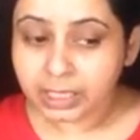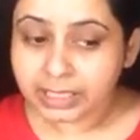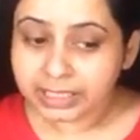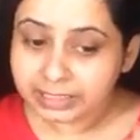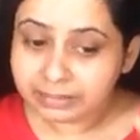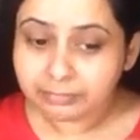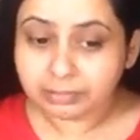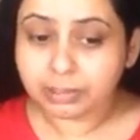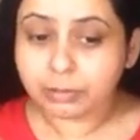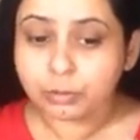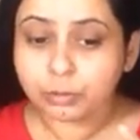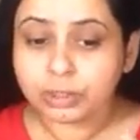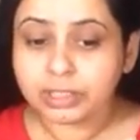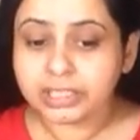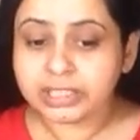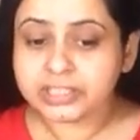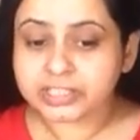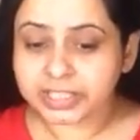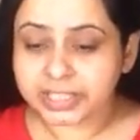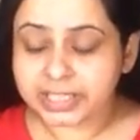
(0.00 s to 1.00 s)
He will
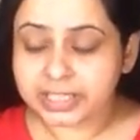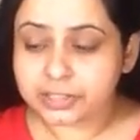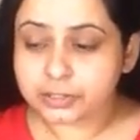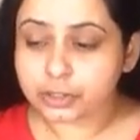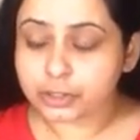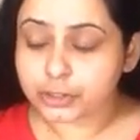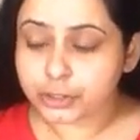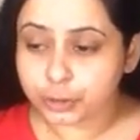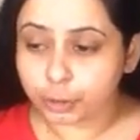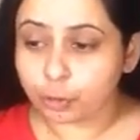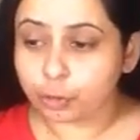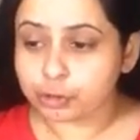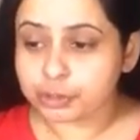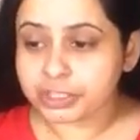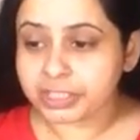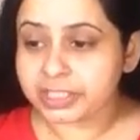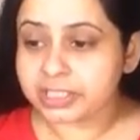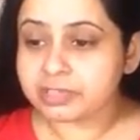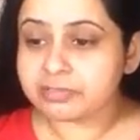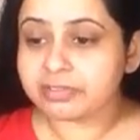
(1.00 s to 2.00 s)
only change or show
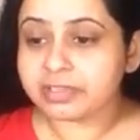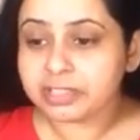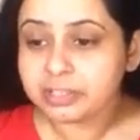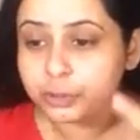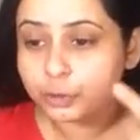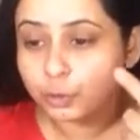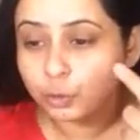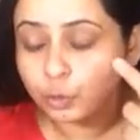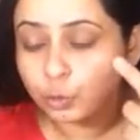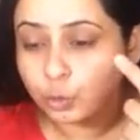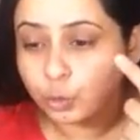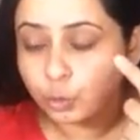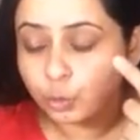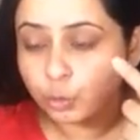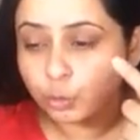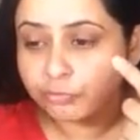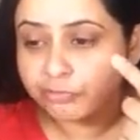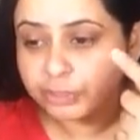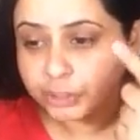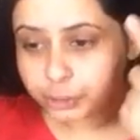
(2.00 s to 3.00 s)
change when you
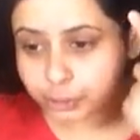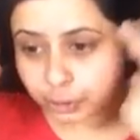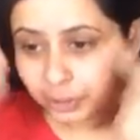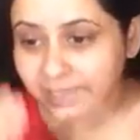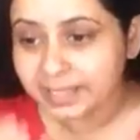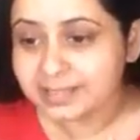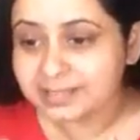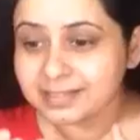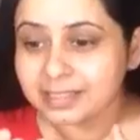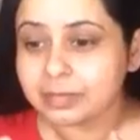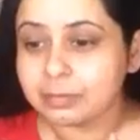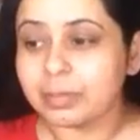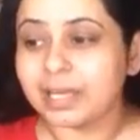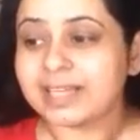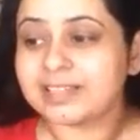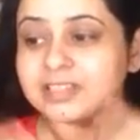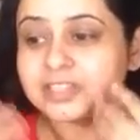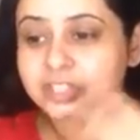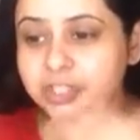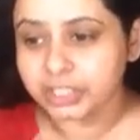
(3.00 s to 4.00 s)
visualize him
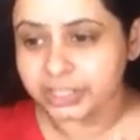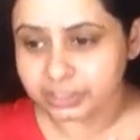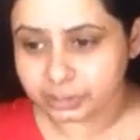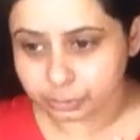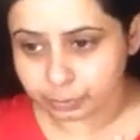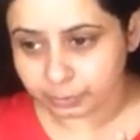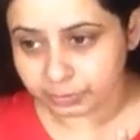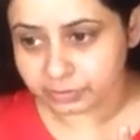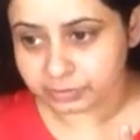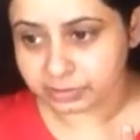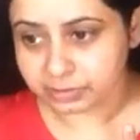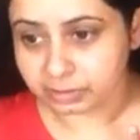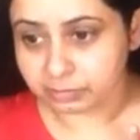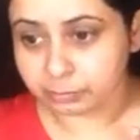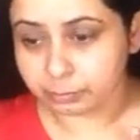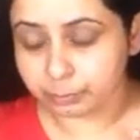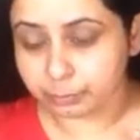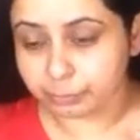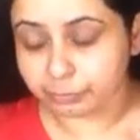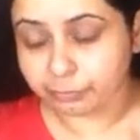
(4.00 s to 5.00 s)
as a changed person
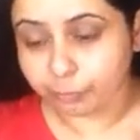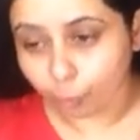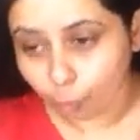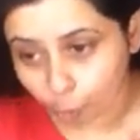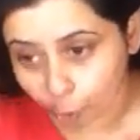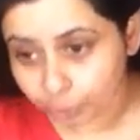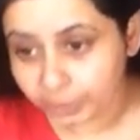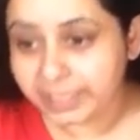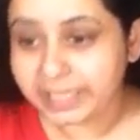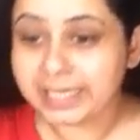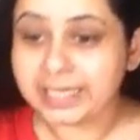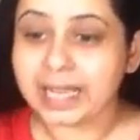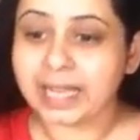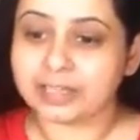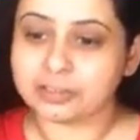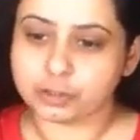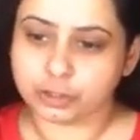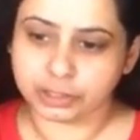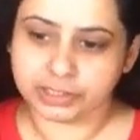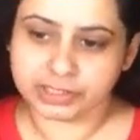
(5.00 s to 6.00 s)
before he
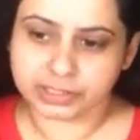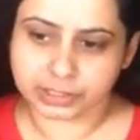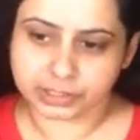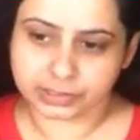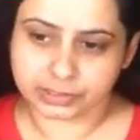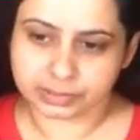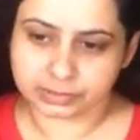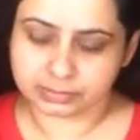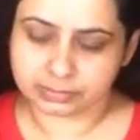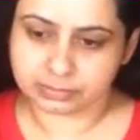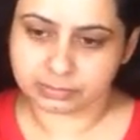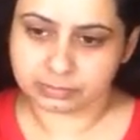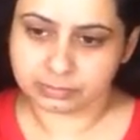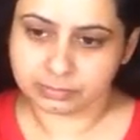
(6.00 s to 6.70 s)
actually changes.